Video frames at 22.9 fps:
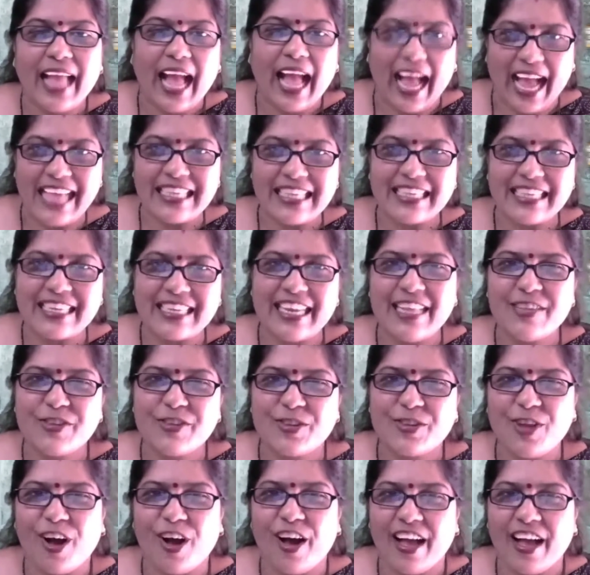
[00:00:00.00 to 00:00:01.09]
I still yes.
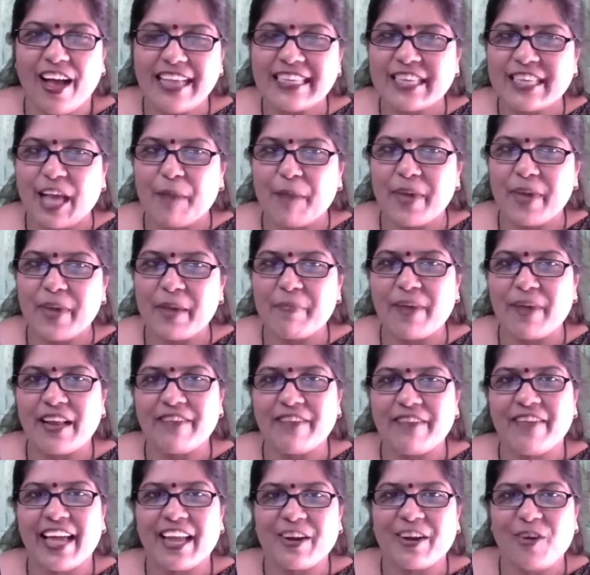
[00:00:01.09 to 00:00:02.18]
saw some people
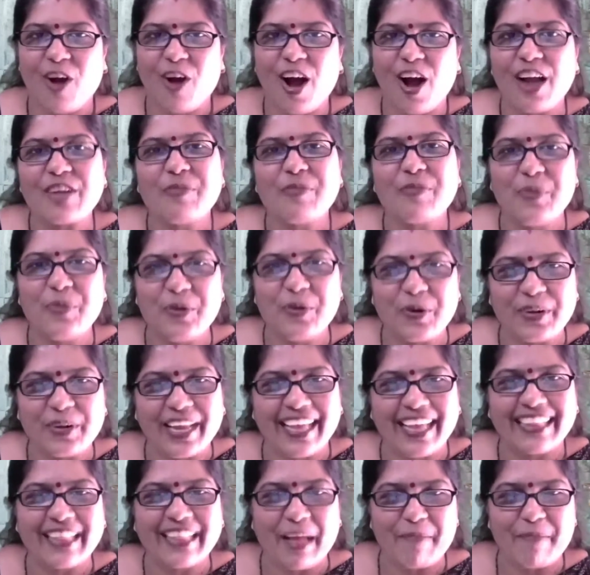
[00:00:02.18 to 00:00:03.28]
were not
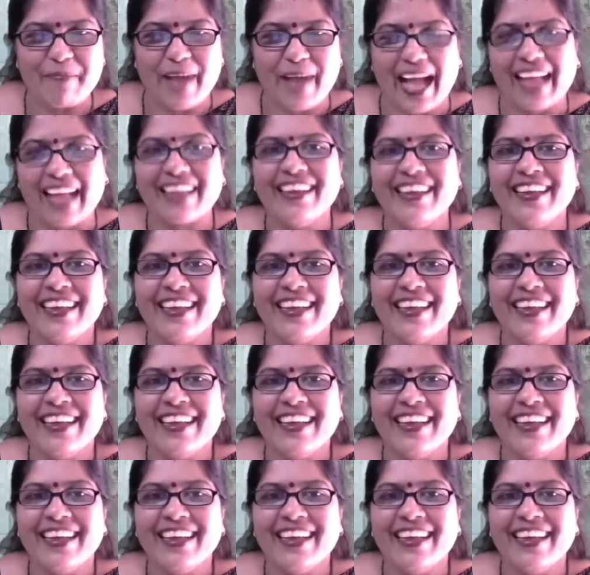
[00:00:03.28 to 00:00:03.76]
muting them back.